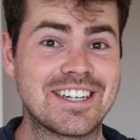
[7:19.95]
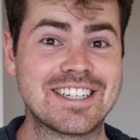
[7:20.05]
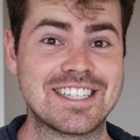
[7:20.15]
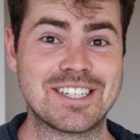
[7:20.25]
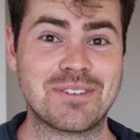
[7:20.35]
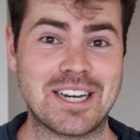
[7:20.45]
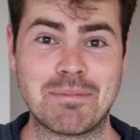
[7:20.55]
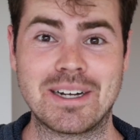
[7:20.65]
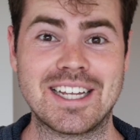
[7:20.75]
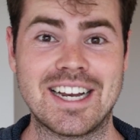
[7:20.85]
1920
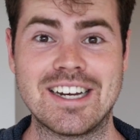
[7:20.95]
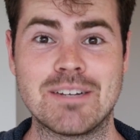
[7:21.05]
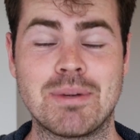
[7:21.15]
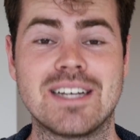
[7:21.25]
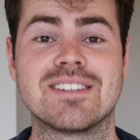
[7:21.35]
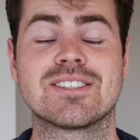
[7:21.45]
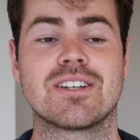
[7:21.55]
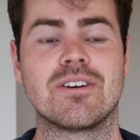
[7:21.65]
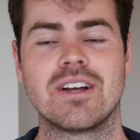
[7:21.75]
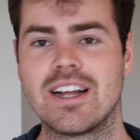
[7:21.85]
by 1080p.
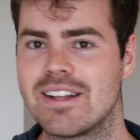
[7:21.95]
So